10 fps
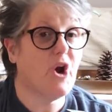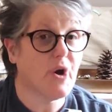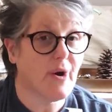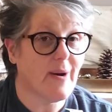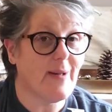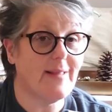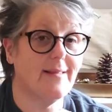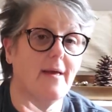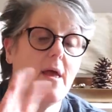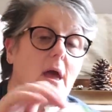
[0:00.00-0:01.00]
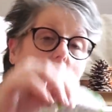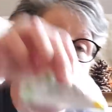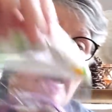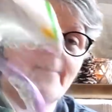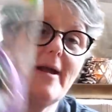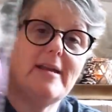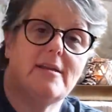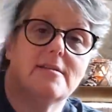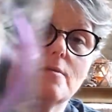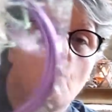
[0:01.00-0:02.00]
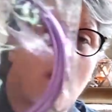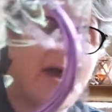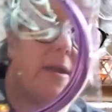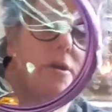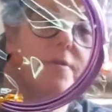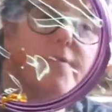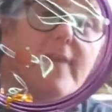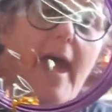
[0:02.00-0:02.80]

girl. I needed some wire for